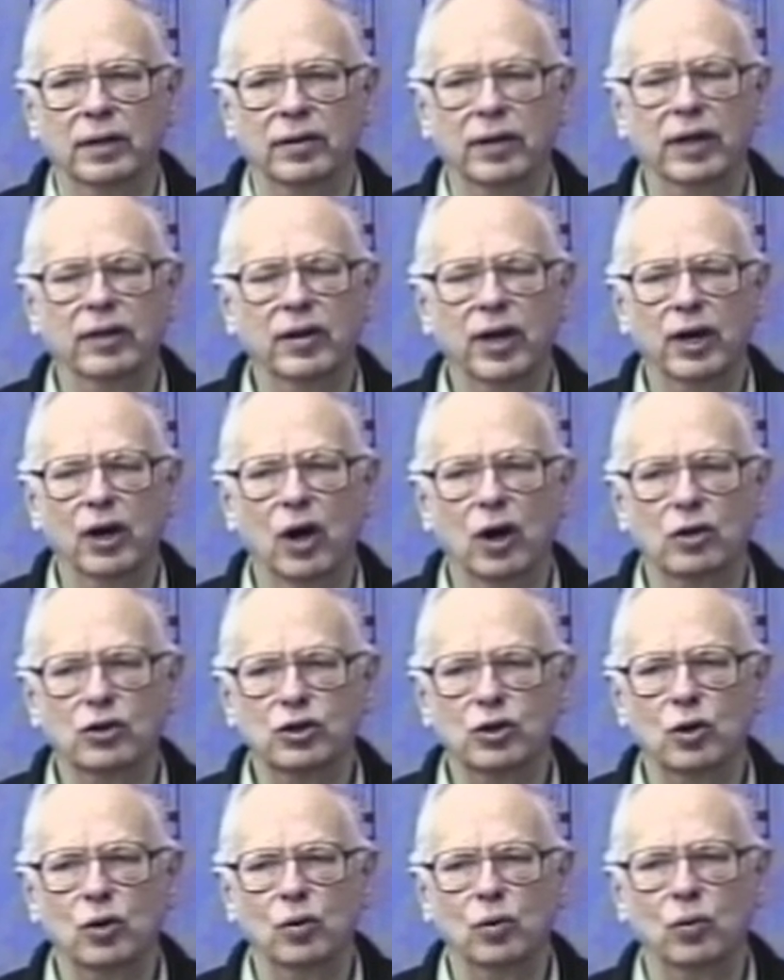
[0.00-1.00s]
Then they
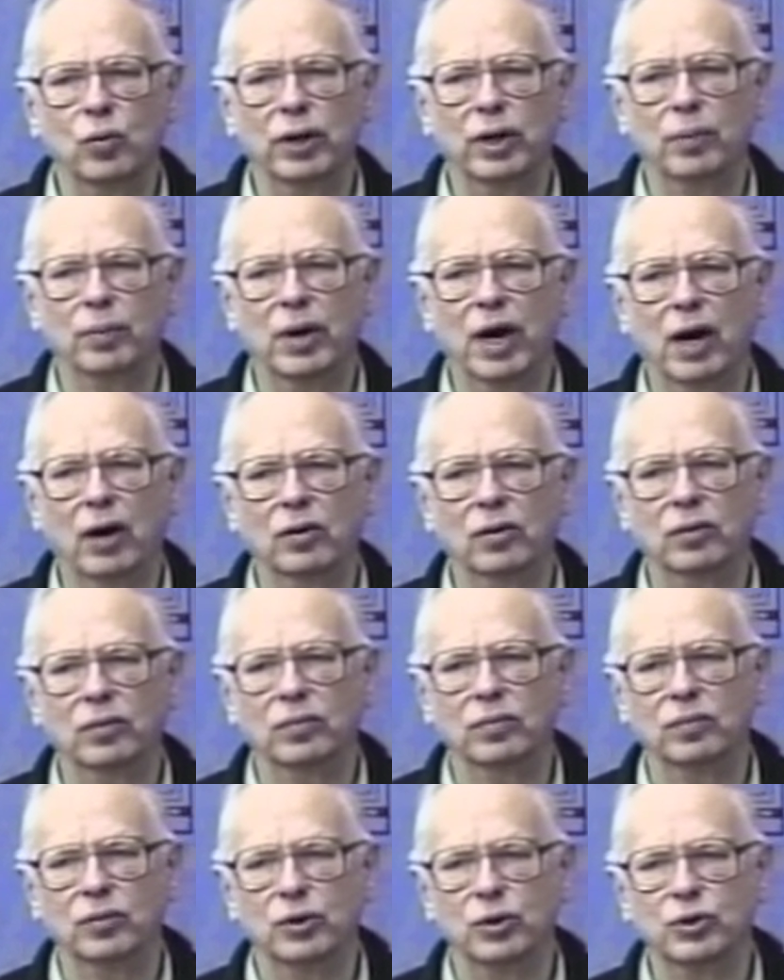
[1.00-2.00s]
also went about
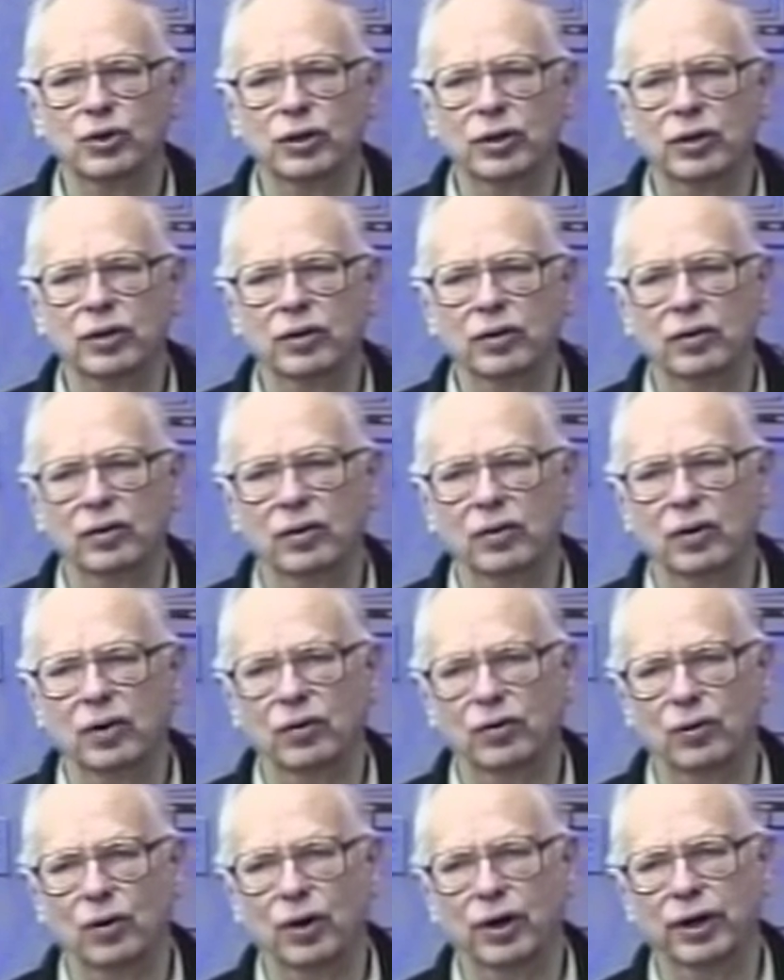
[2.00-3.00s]
using the
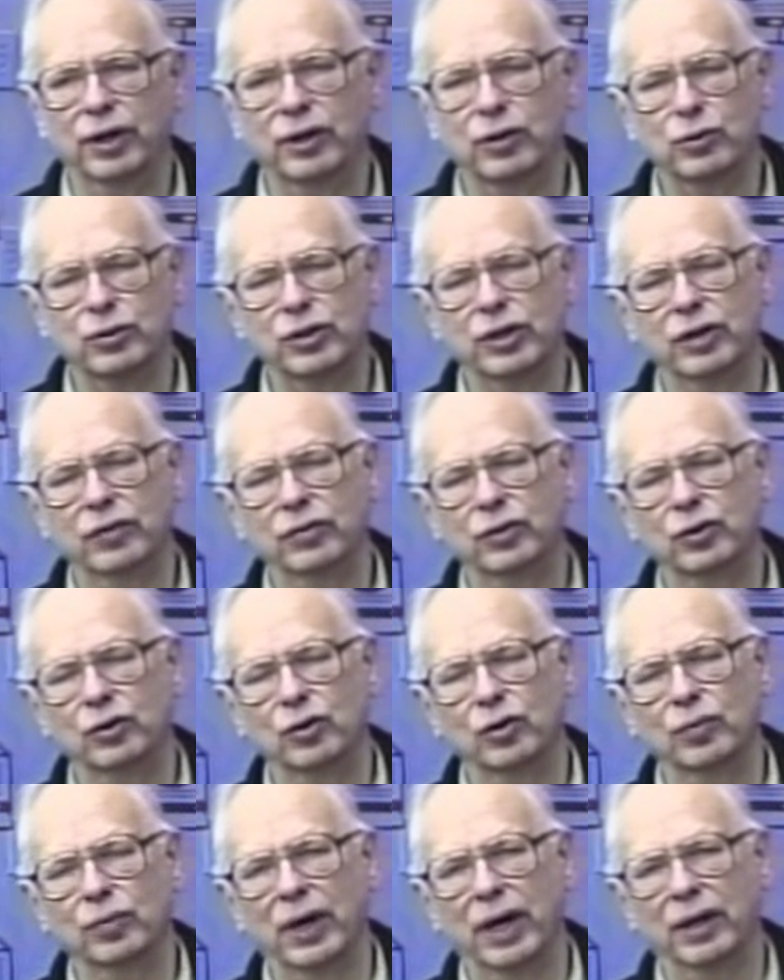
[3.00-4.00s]
authority that was given
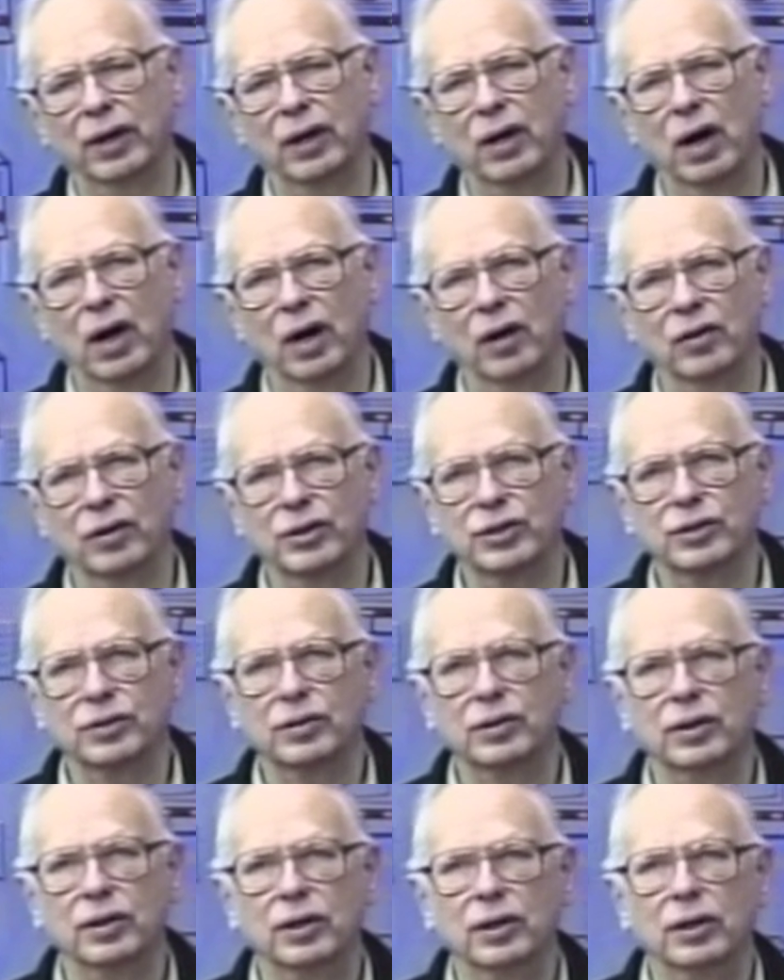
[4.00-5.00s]
to them by the Congress
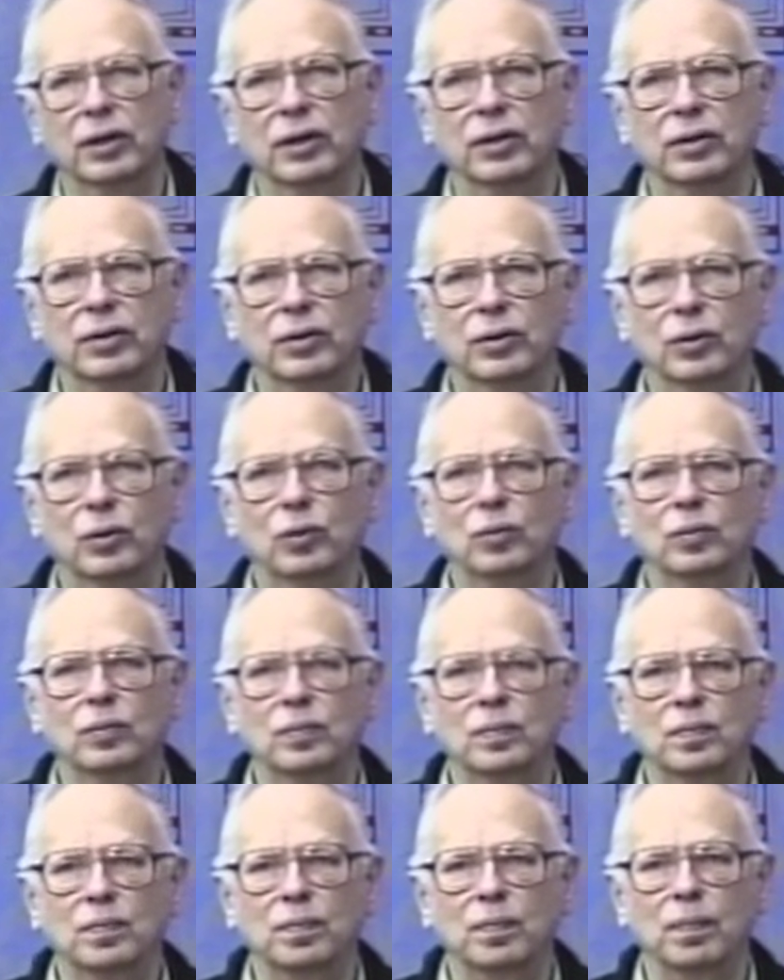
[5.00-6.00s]
to
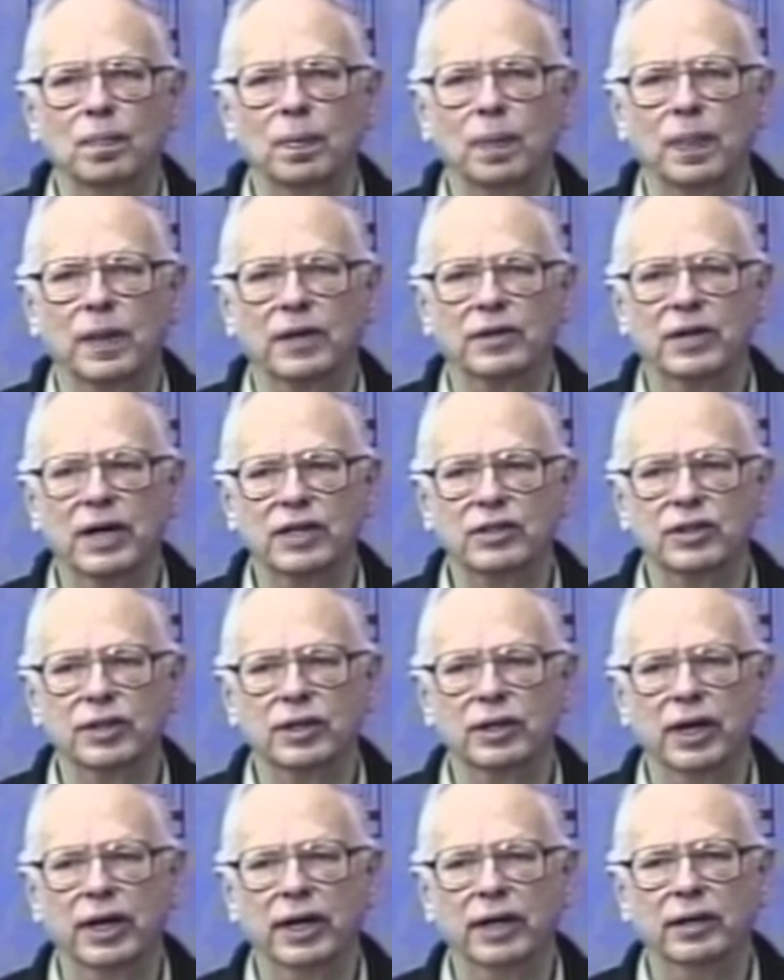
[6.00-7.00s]

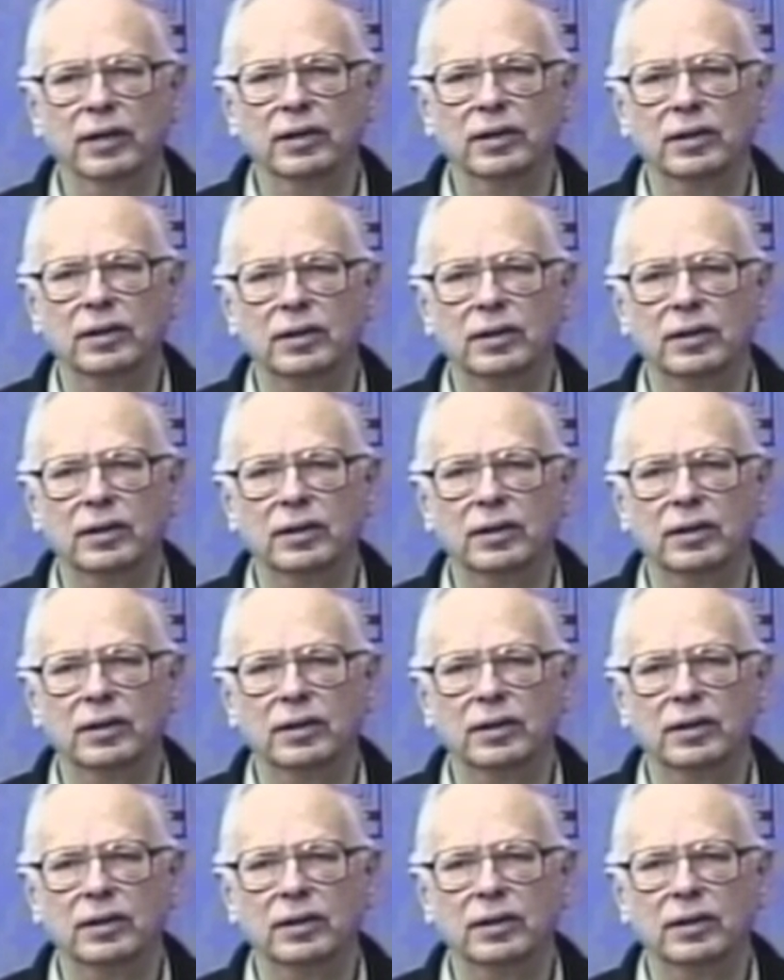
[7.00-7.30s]
designate